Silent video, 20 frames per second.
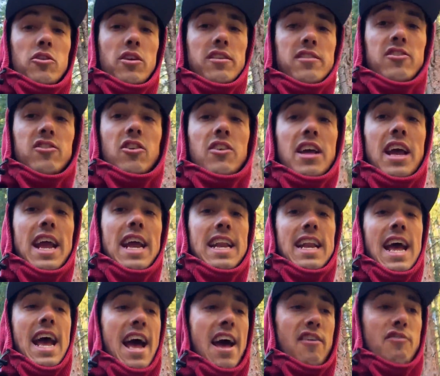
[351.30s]
that's still
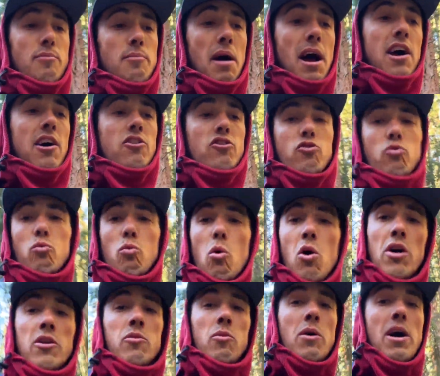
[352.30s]
8.5 miles
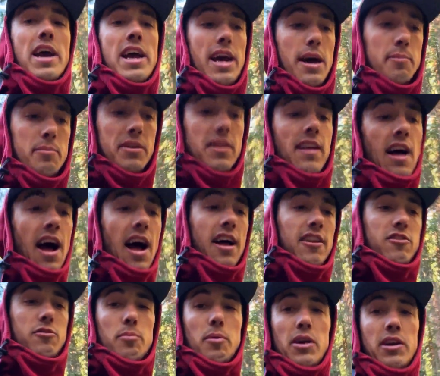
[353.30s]
one way up to the hot
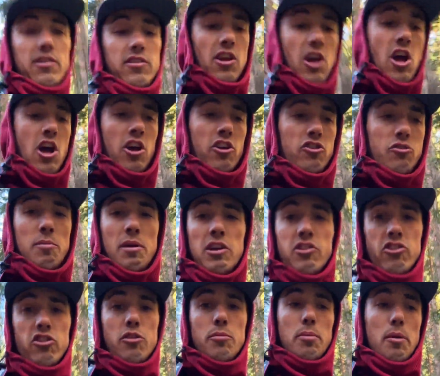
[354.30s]
spring. So make
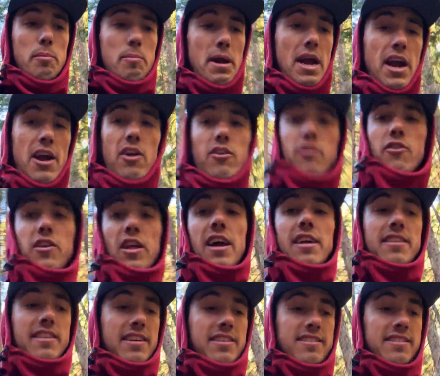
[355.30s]
sure you're prepared for
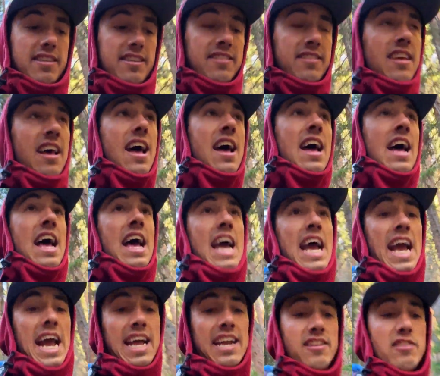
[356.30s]
that distance.
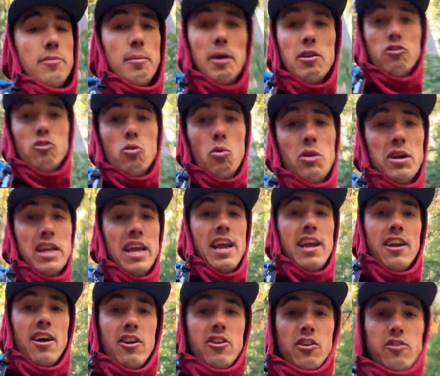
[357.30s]
And it's about
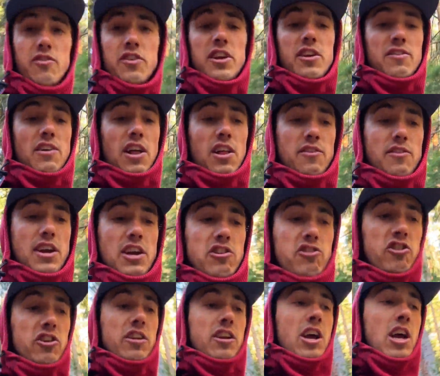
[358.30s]
2,800 feet of
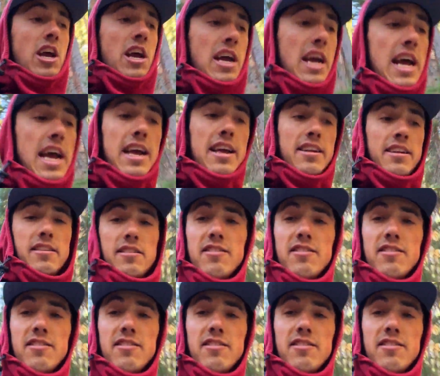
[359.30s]
elevation. And